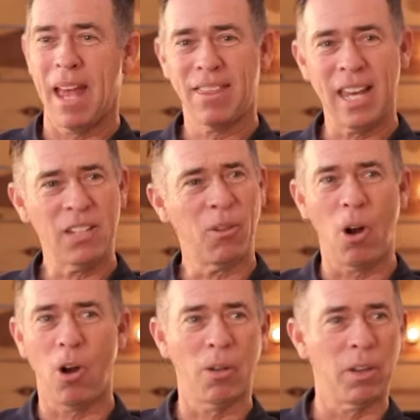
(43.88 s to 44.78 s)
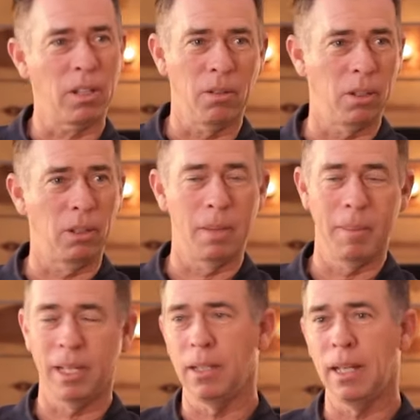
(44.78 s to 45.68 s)
thanks for all that you do. I
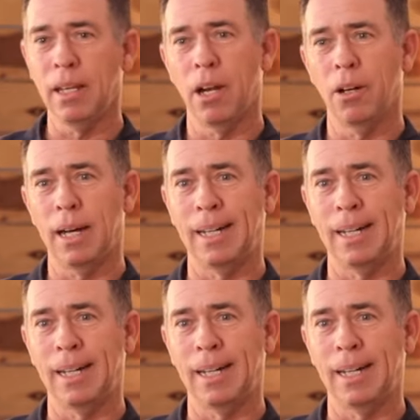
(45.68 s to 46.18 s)
mean, you know,